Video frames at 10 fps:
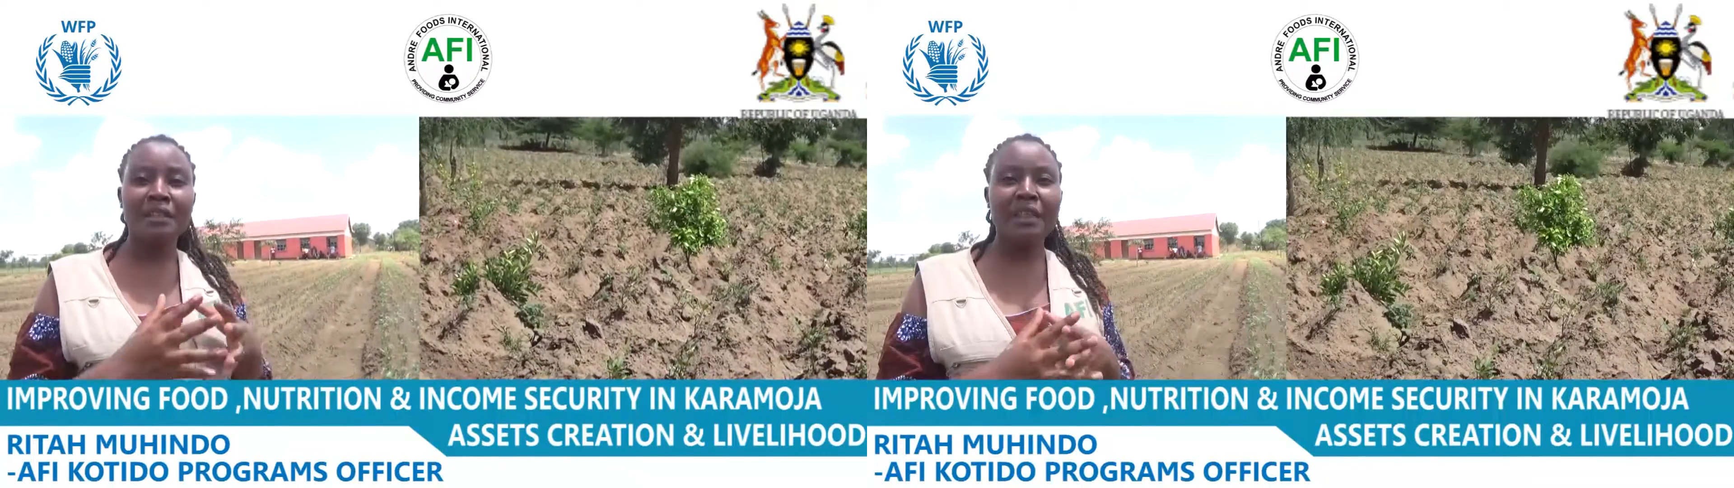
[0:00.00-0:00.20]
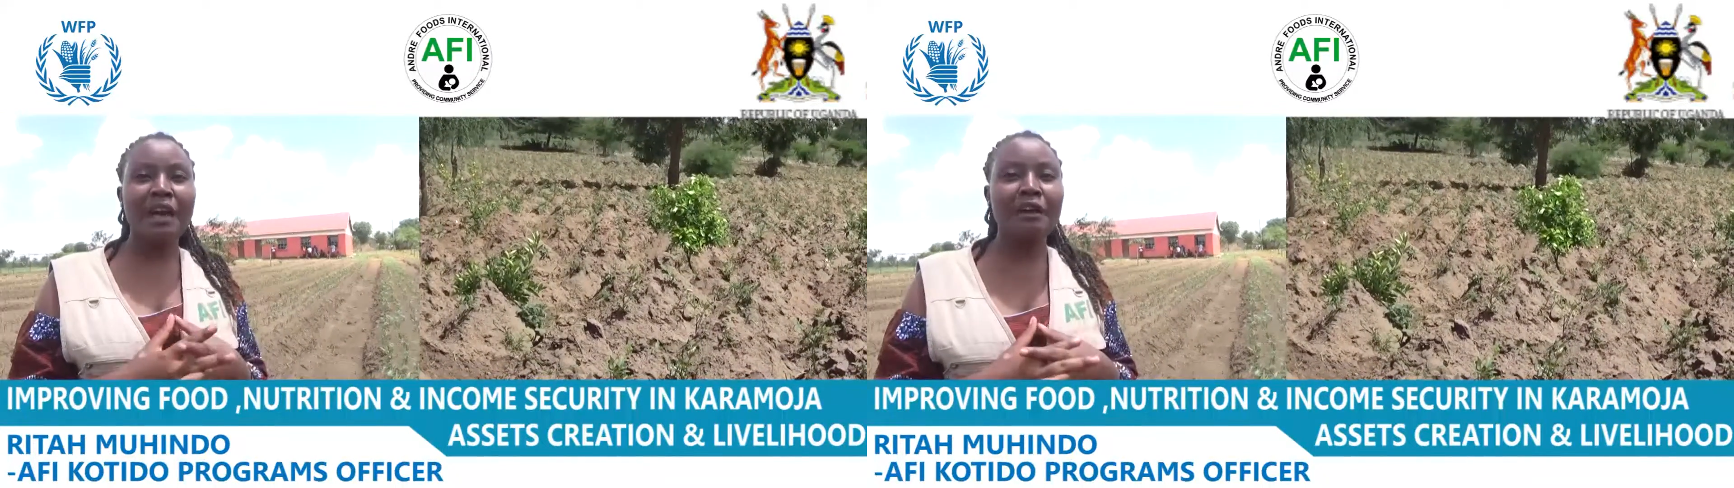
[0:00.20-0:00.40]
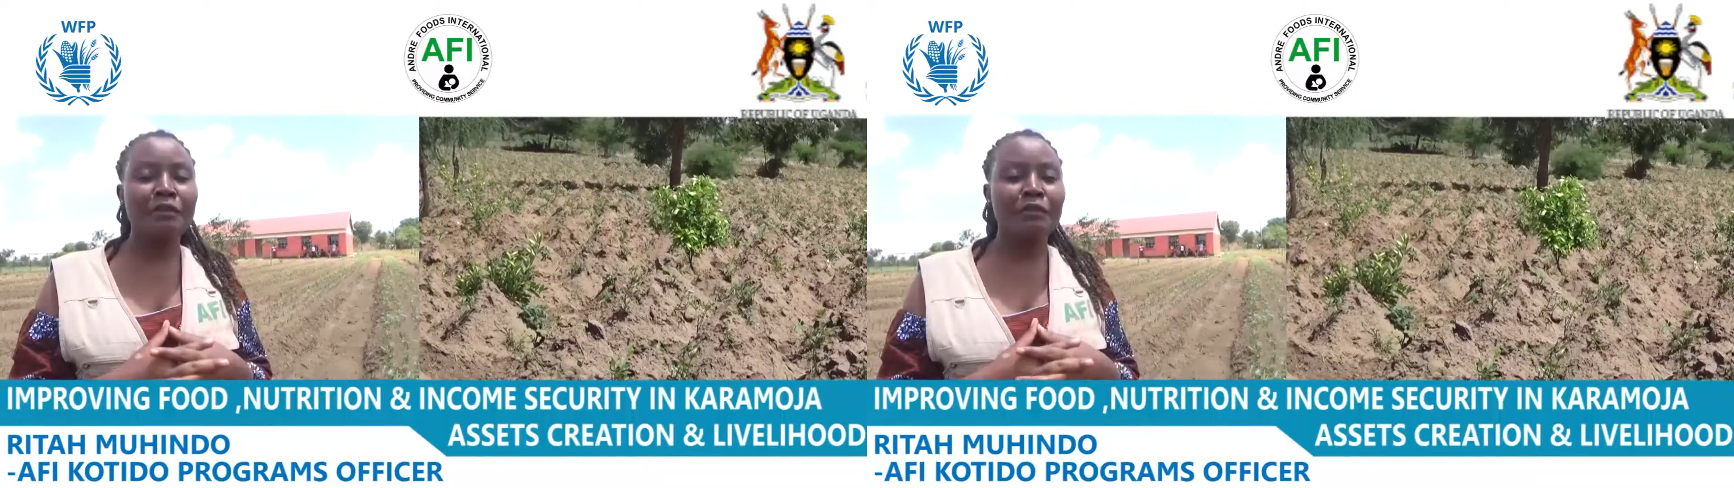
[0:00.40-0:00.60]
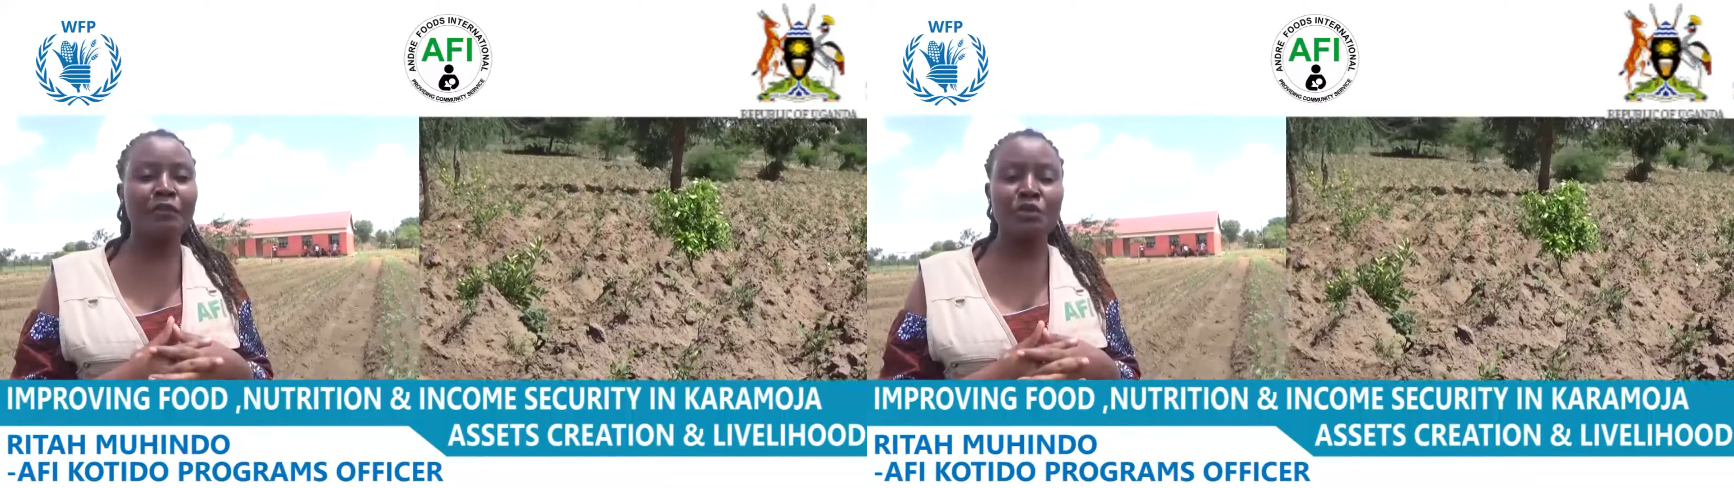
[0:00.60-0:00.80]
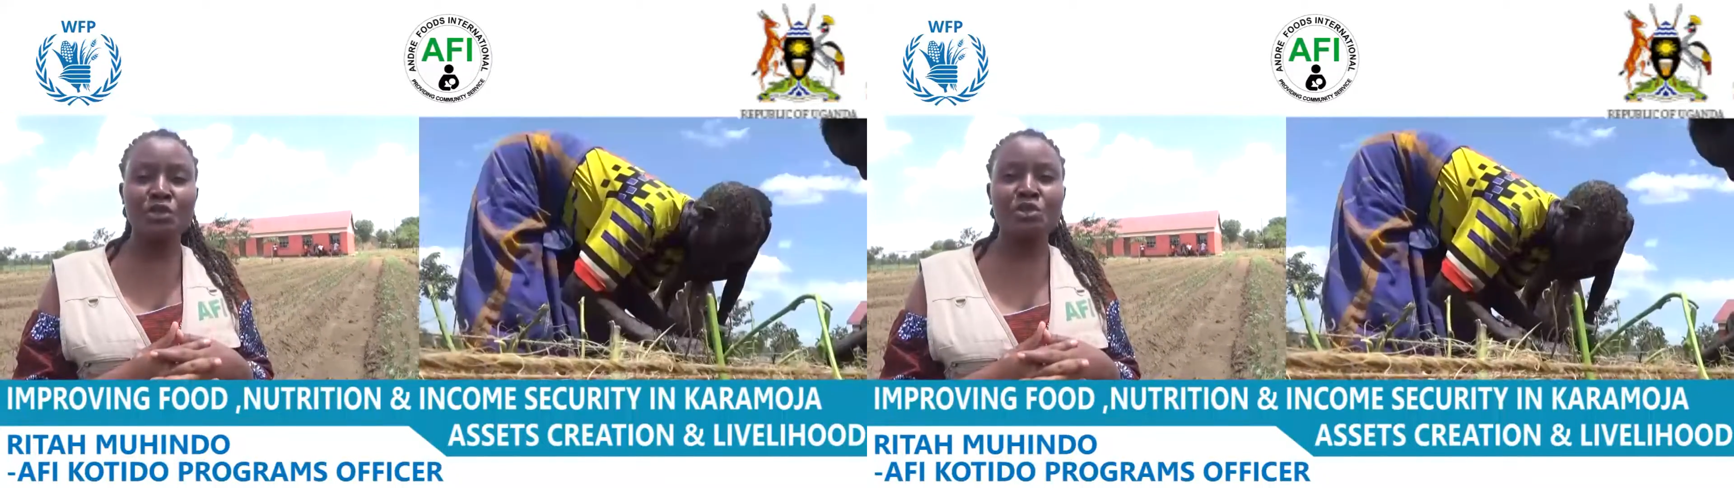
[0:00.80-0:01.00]
their
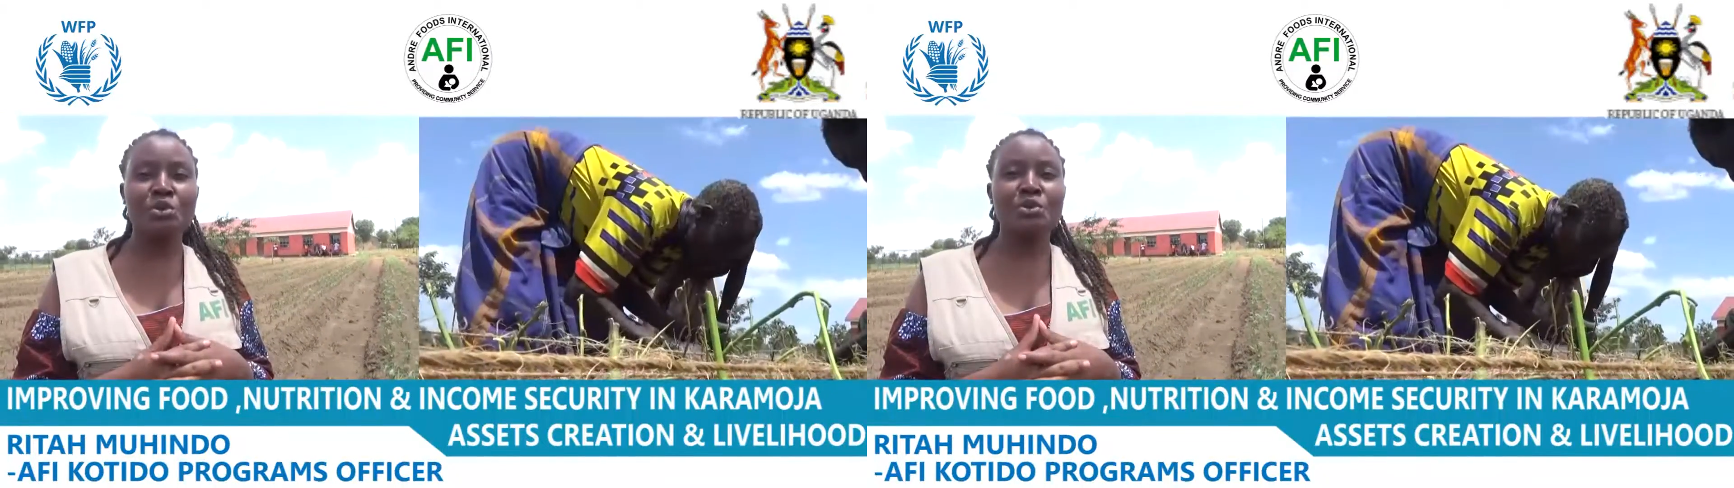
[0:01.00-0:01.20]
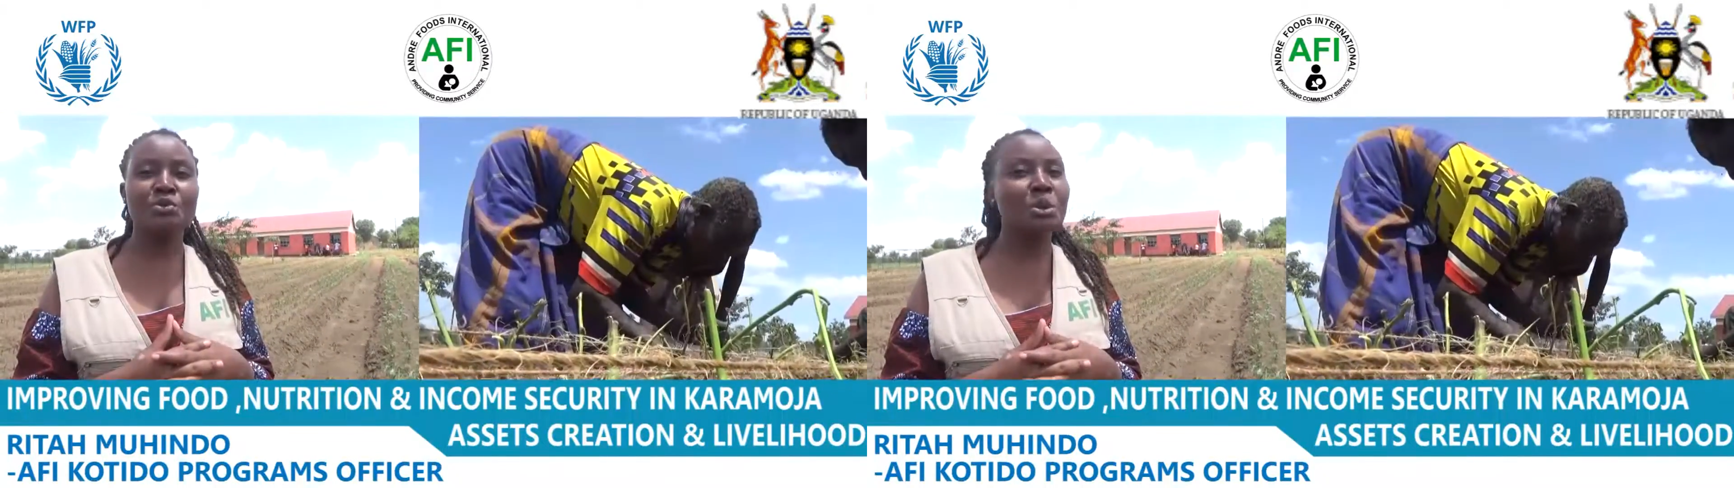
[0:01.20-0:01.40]
food stores